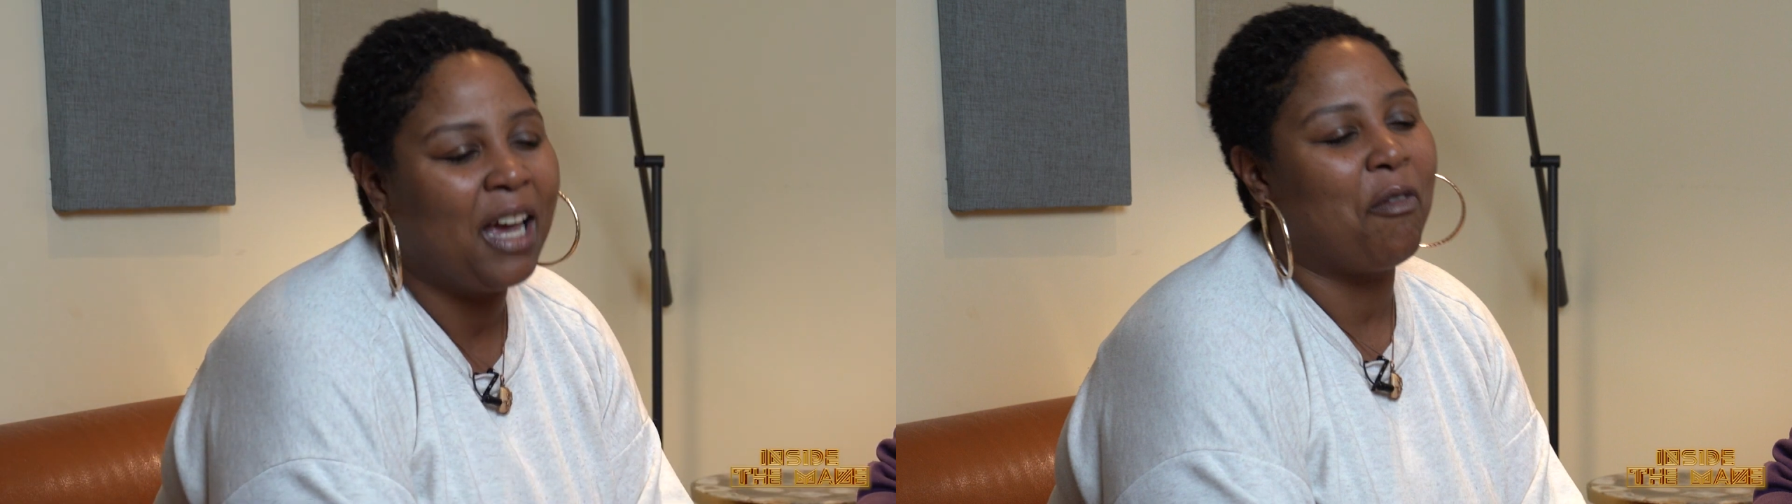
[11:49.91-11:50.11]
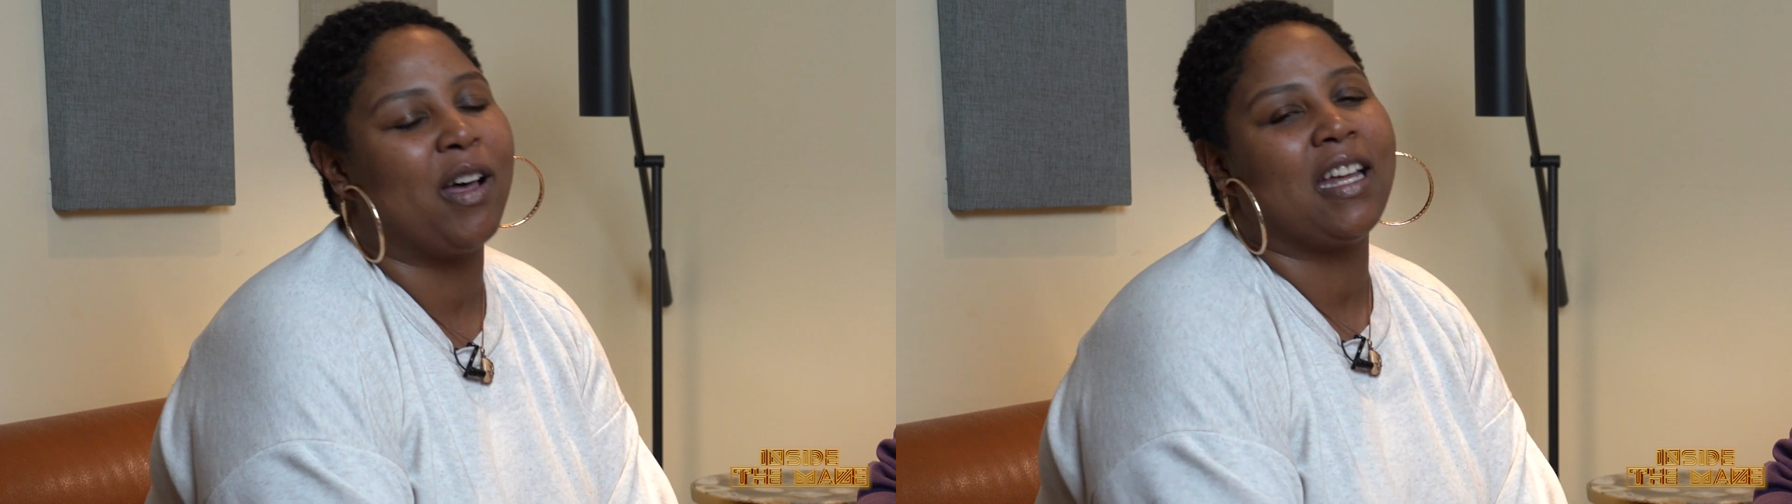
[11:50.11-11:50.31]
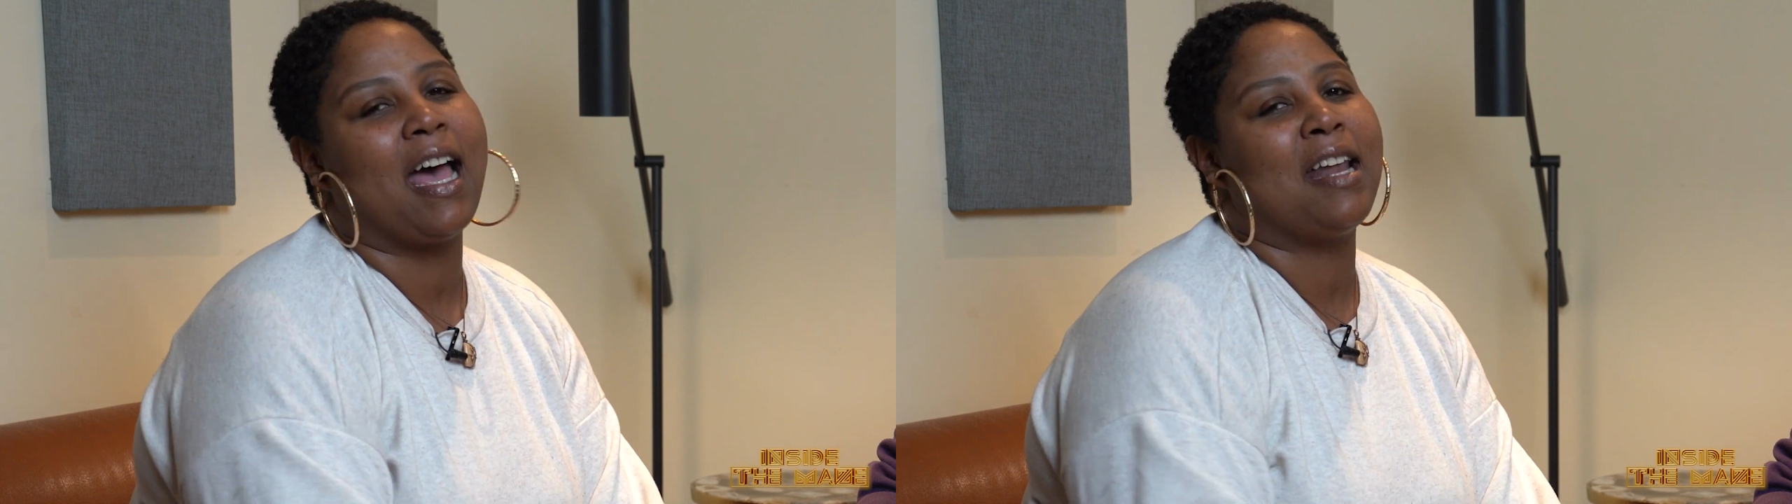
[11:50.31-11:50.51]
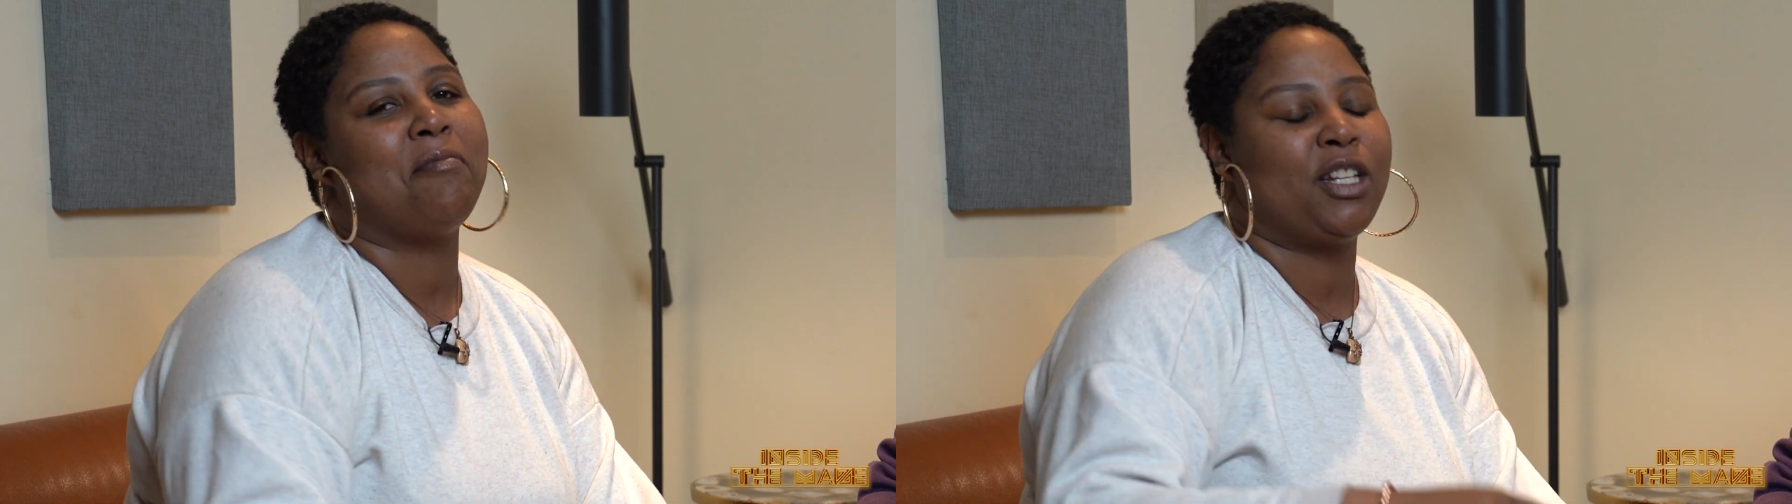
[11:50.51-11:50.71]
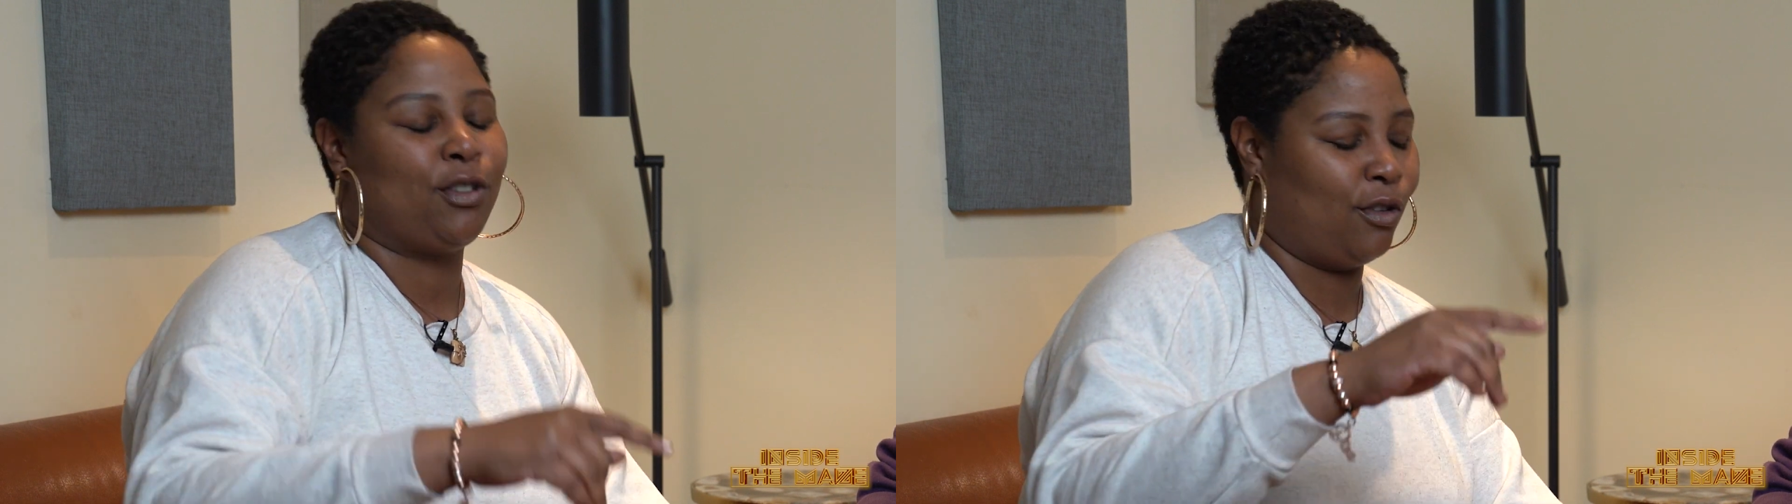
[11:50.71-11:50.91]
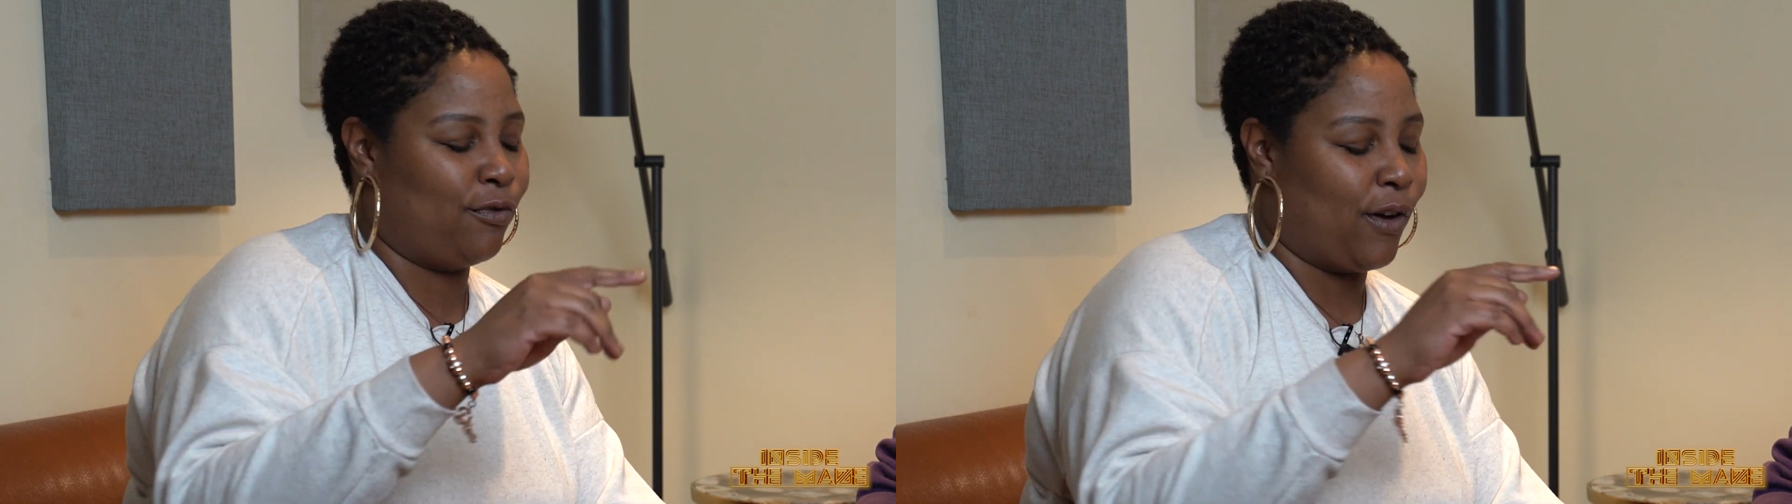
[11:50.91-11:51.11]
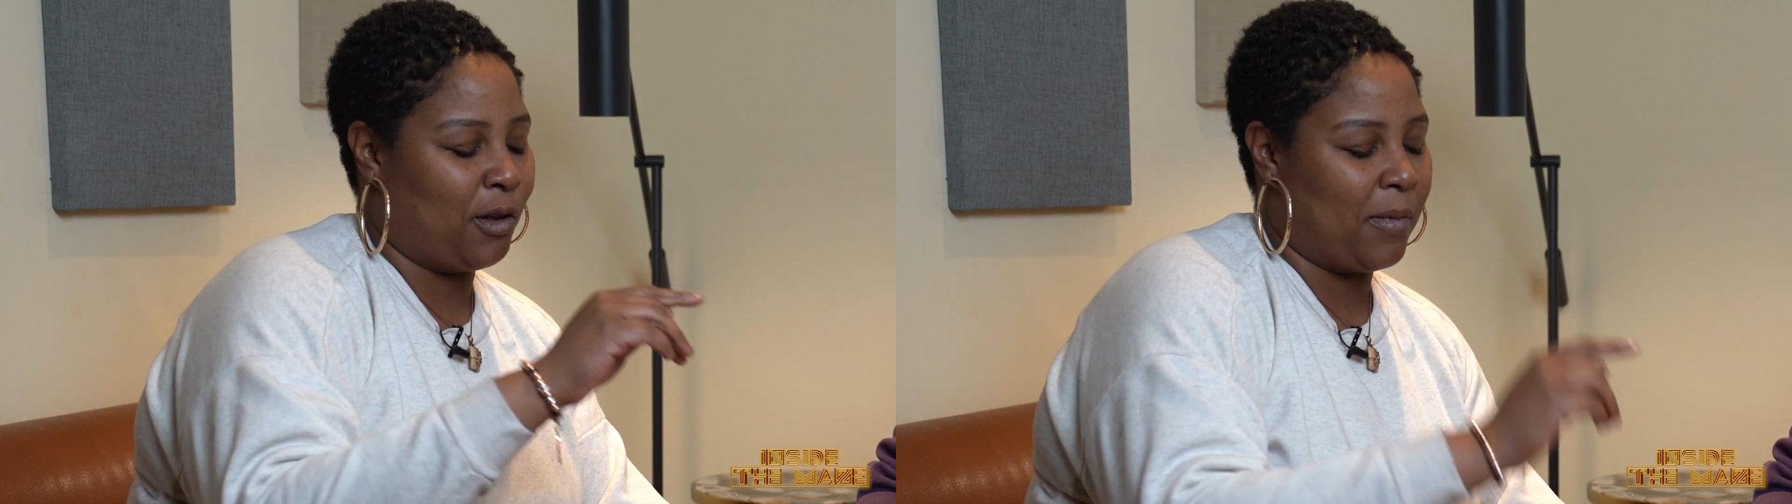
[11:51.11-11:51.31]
While you're at it, make sure you follow